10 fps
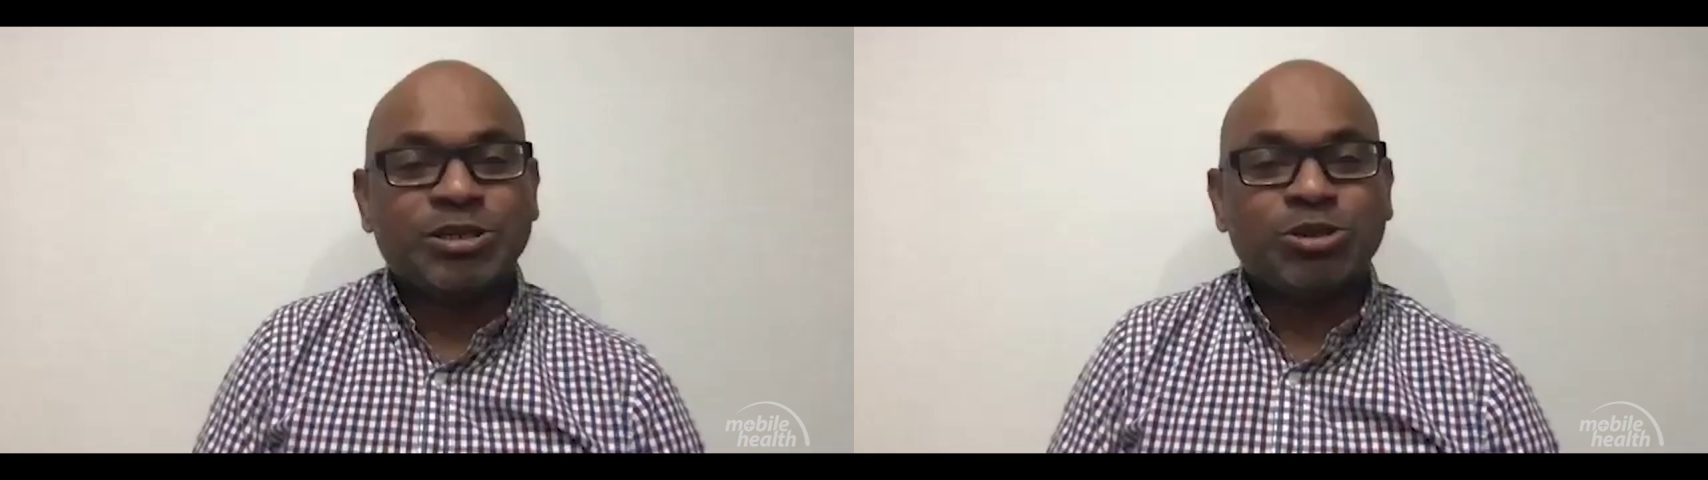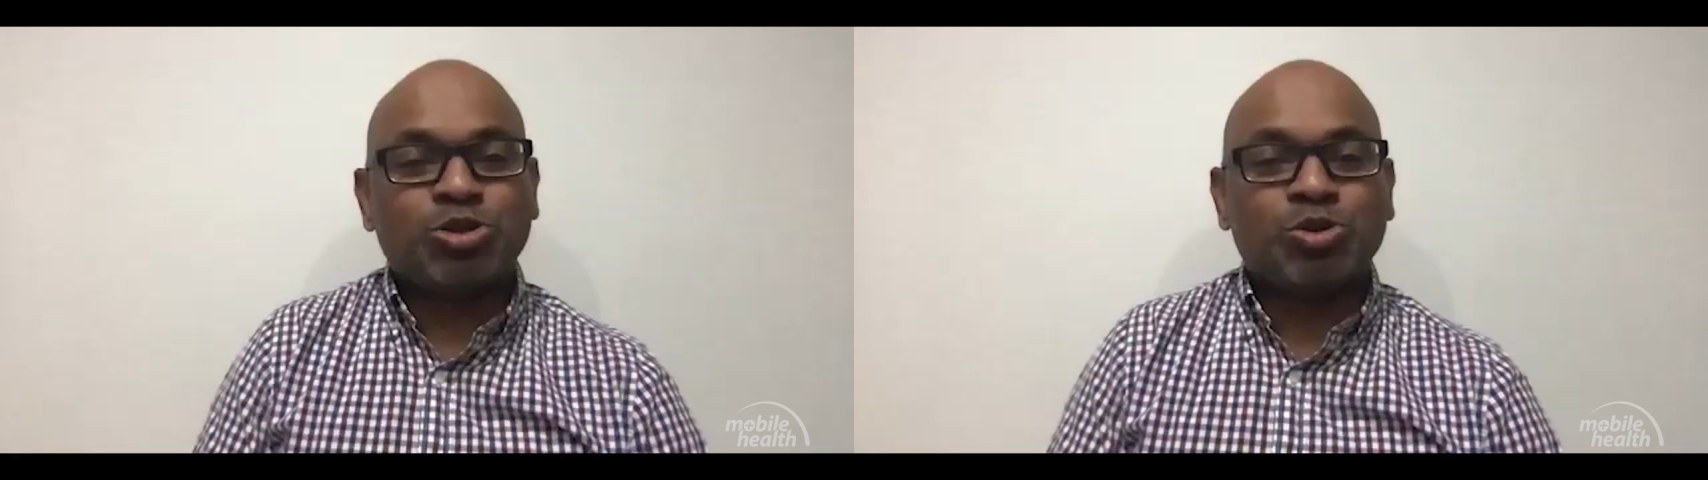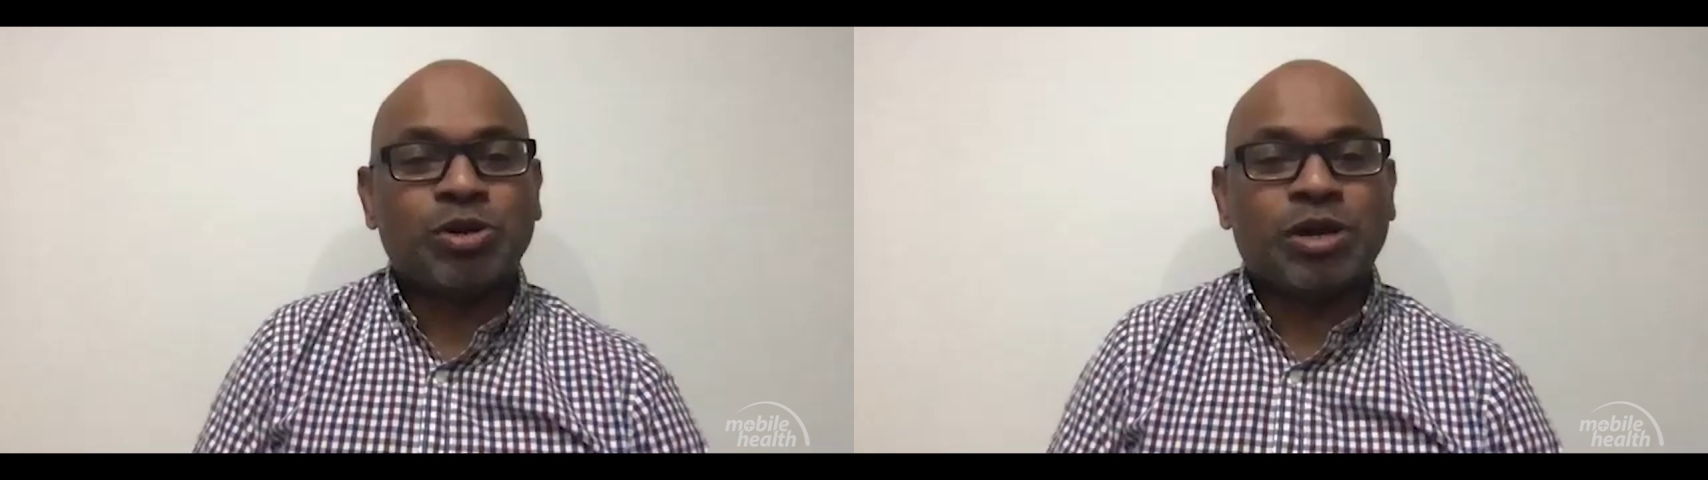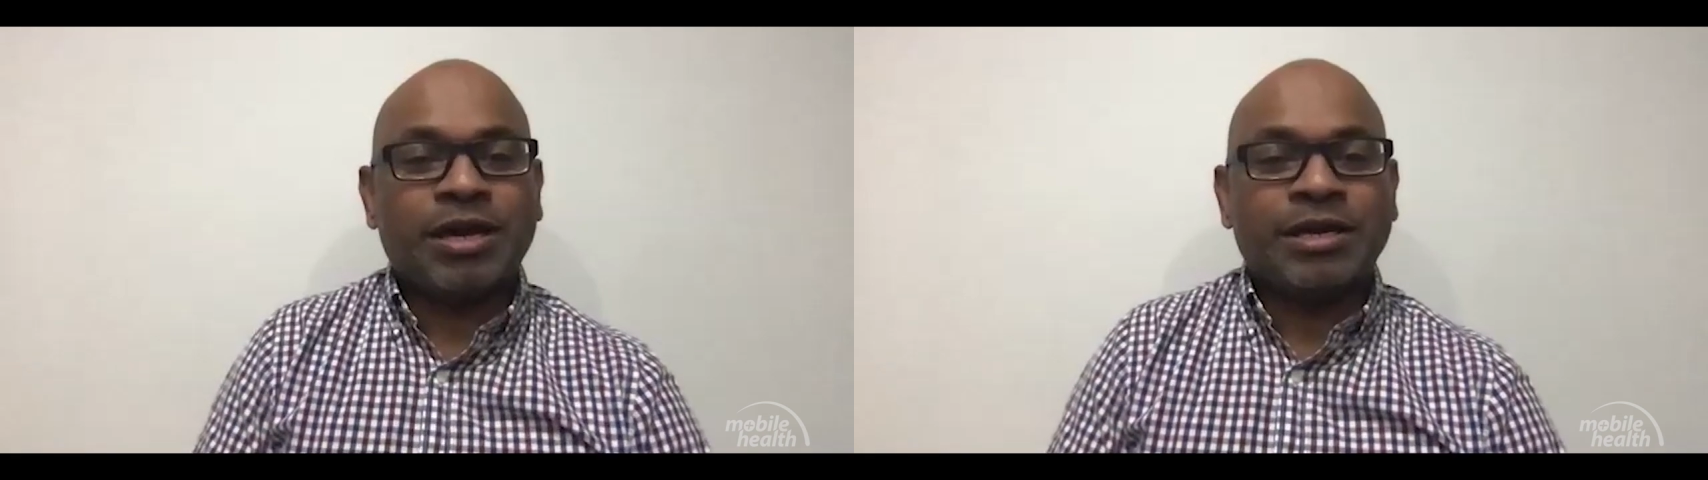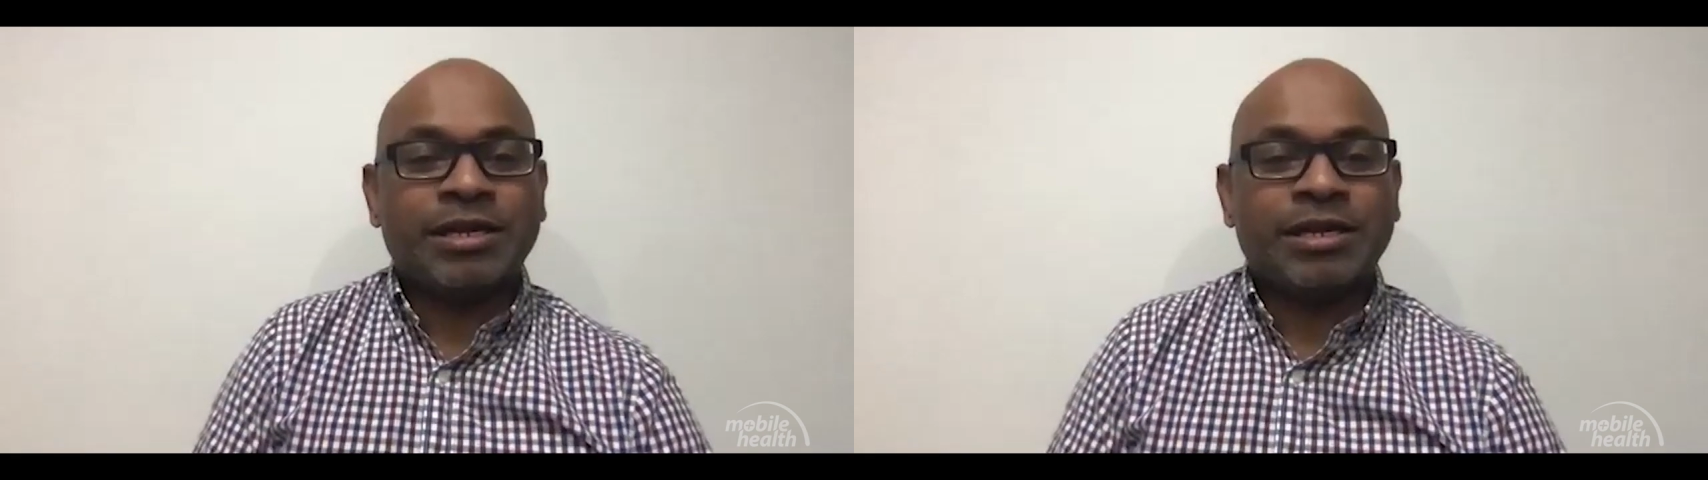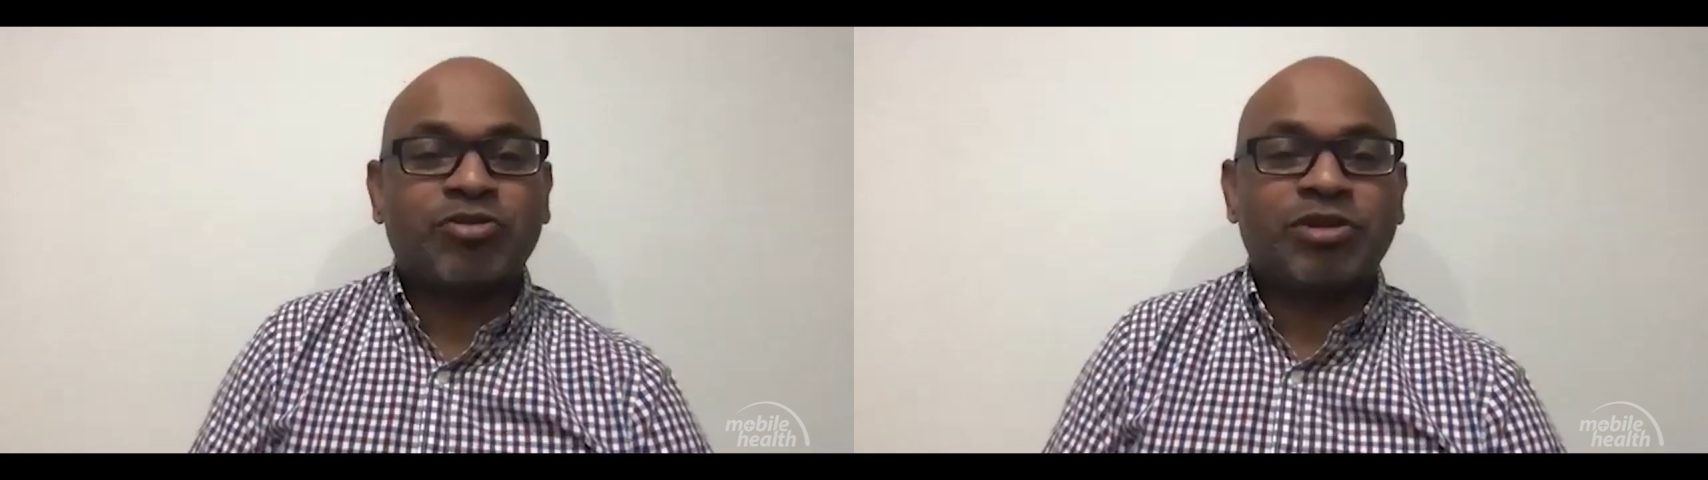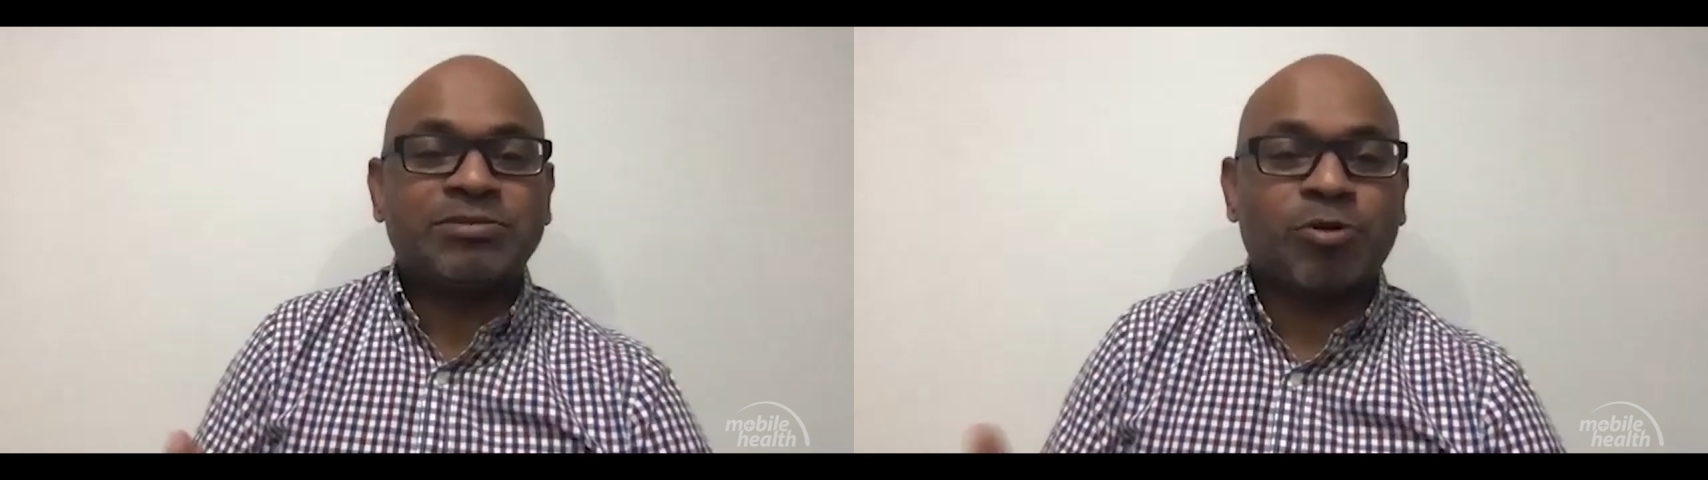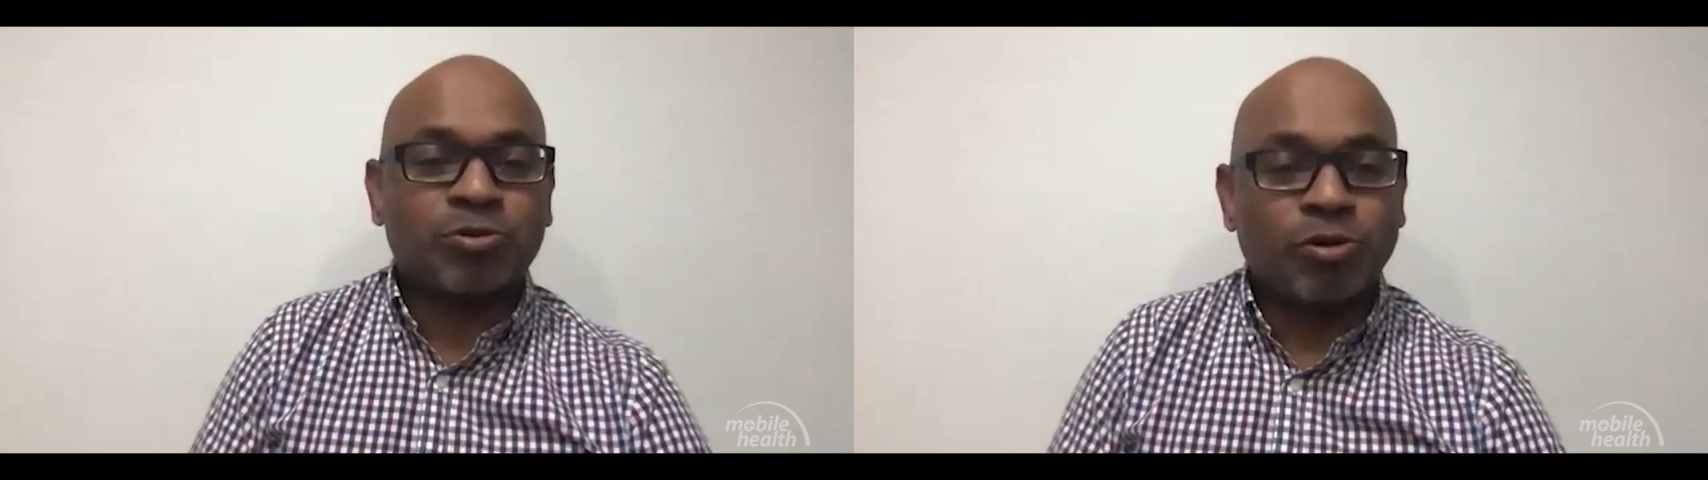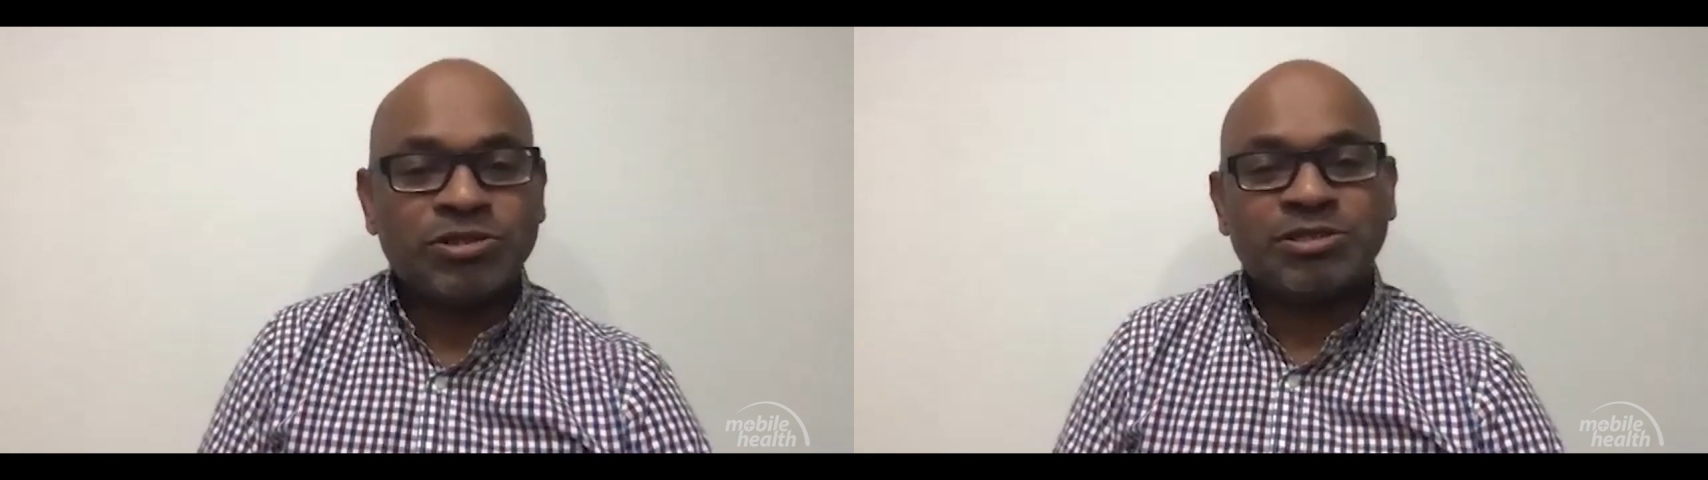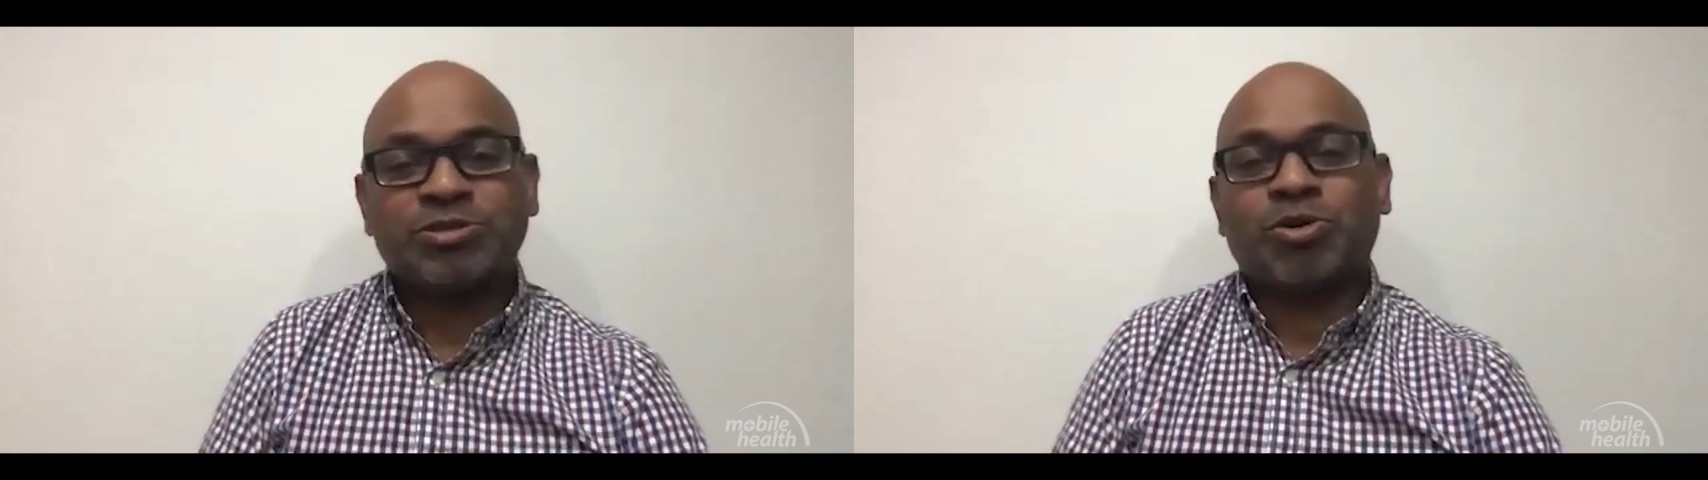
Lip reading: to a increased prognosis